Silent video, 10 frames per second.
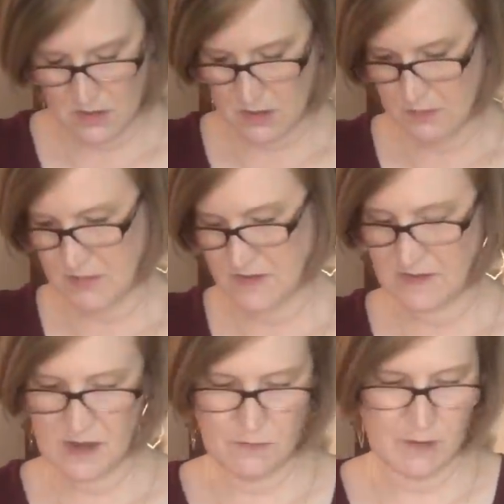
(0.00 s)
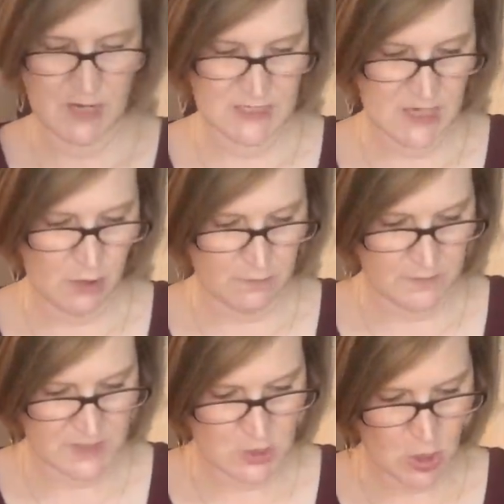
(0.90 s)
Let me see if we can tell
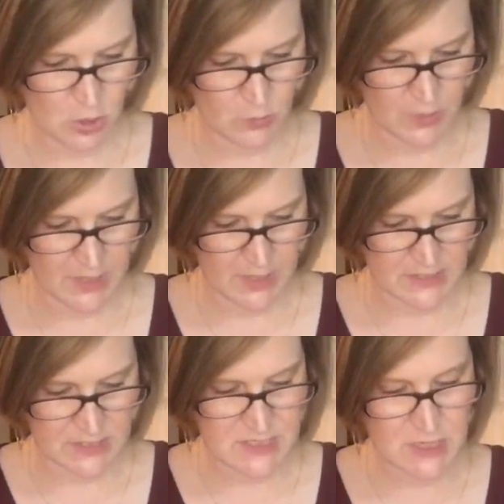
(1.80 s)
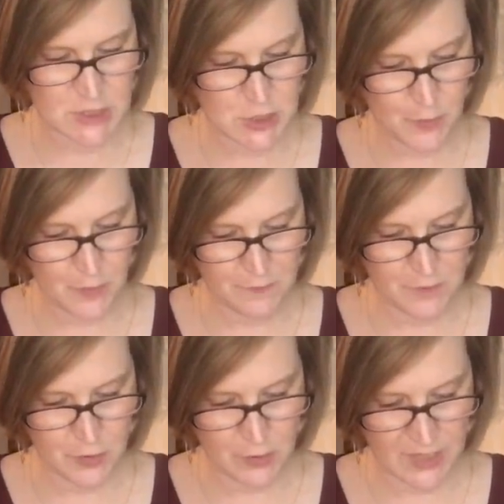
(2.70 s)
from this card what it is. It's a
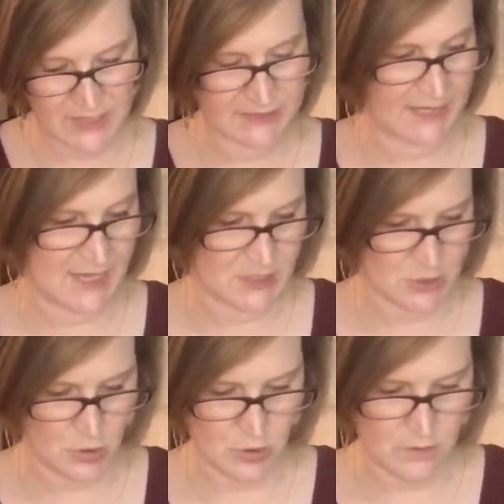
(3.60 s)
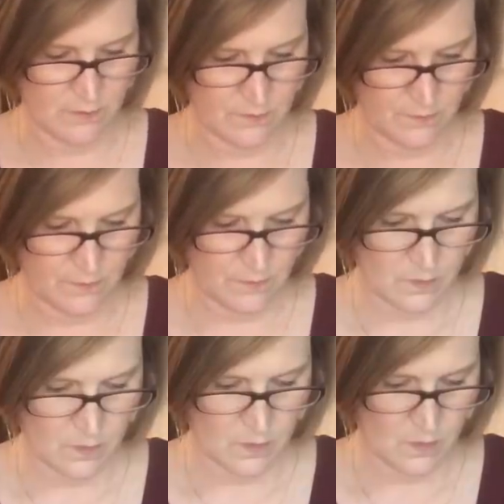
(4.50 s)
superfood cleanser.
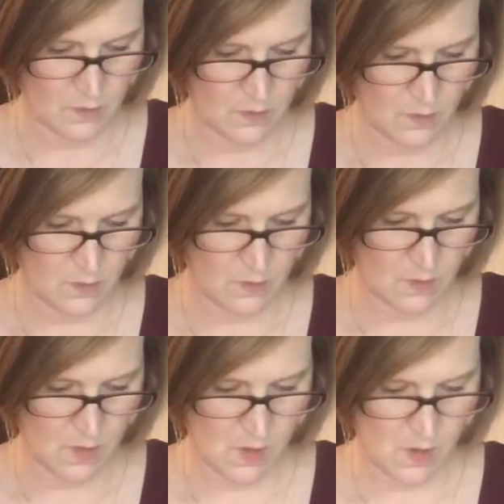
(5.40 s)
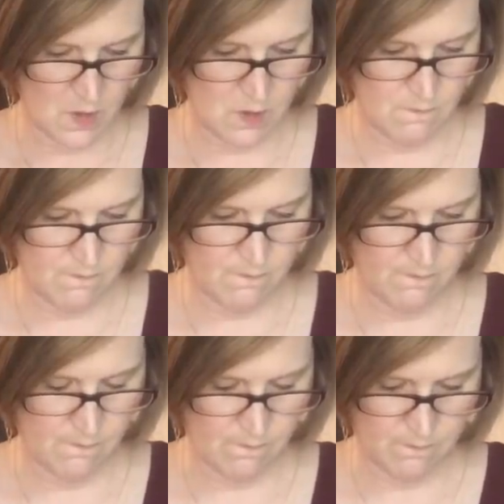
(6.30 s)
Okay.
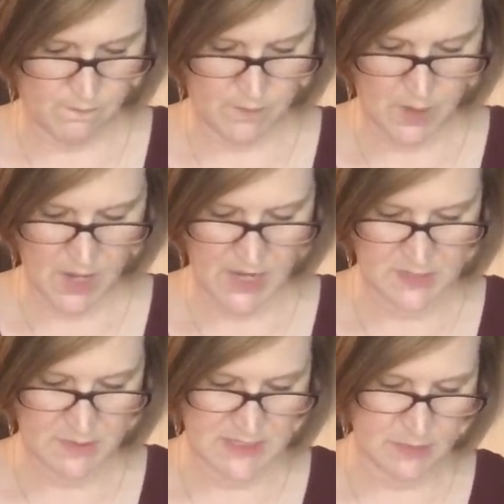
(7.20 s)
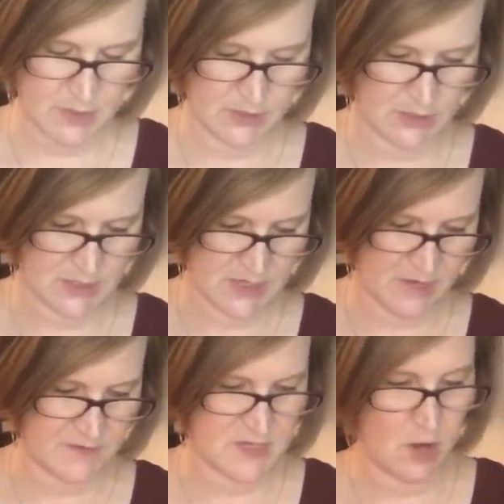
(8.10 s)
I just want to see what it looks like.
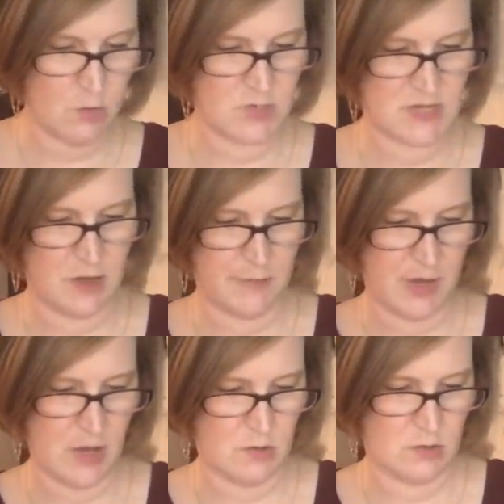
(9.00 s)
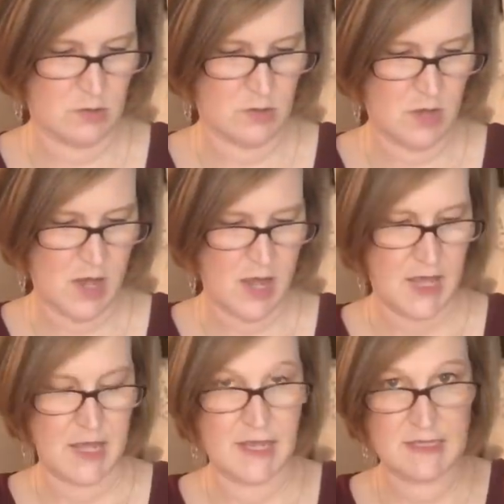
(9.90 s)
It's, oh, it's in a bottle.
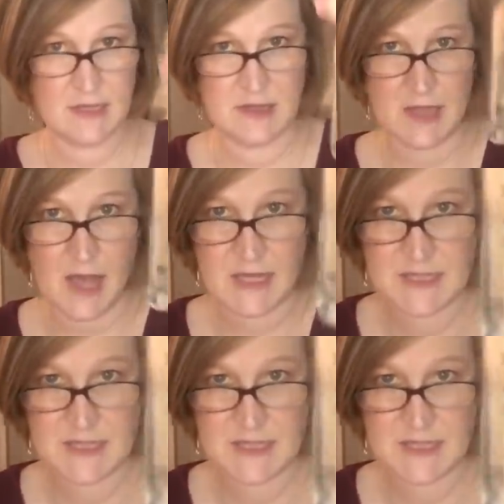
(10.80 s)
Isn't that